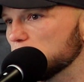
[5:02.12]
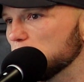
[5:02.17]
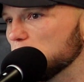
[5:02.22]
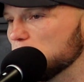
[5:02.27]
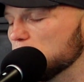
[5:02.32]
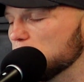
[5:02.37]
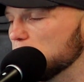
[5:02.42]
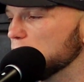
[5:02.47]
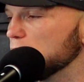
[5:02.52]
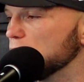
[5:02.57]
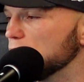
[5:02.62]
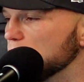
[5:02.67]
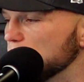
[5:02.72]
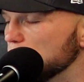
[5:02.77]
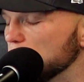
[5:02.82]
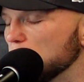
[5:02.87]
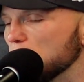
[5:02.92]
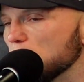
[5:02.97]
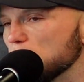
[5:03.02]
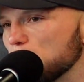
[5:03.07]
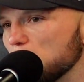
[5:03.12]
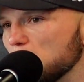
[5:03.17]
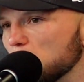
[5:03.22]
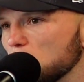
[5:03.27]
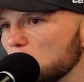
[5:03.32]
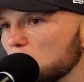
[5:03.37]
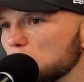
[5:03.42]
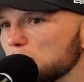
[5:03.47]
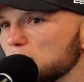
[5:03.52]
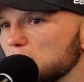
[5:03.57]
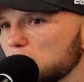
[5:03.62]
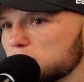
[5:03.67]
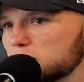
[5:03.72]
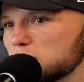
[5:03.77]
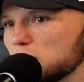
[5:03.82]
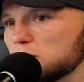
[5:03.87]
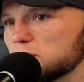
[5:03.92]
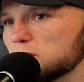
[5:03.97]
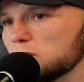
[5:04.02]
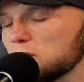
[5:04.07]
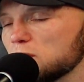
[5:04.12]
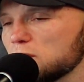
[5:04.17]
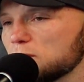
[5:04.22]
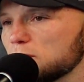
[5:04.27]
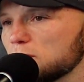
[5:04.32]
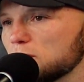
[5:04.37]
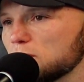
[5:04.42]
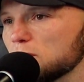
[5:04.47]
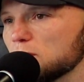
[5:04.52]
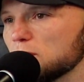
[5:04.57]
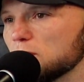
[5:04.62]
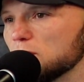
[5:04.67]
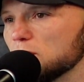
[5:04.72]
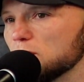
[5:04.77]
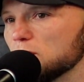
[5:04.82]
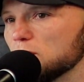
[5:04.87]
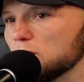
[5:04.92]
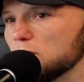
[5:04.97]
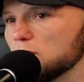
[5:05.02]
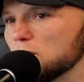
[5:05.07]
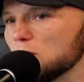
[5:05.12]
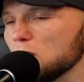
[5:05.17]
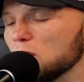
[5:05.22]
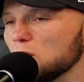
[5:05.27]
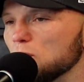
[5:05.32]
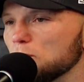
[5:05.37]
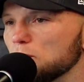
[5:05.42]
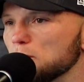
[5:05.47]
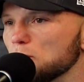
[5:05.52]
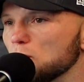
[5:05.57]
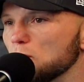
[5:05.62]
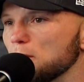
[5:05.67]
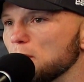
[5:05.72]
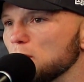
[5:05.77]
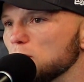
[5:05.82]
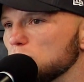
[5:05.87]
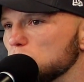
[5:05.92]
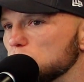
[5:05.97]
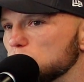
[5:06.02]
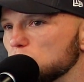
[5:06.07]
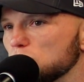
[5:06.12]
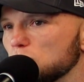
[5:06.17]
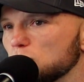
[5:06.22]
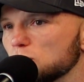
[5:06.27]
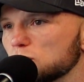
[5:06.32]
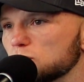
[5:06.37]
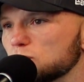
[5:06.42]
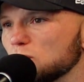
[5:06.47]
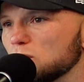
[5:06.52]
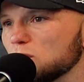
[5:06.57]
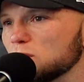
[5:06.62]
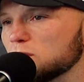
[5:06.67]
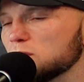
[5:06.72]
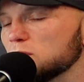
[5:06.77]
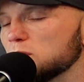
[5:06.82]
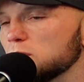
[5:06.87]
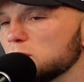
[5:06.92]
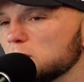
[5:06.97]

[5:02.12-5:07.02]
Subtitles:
to learn about combat, started to learn, a little bit more about who's who and what's what. And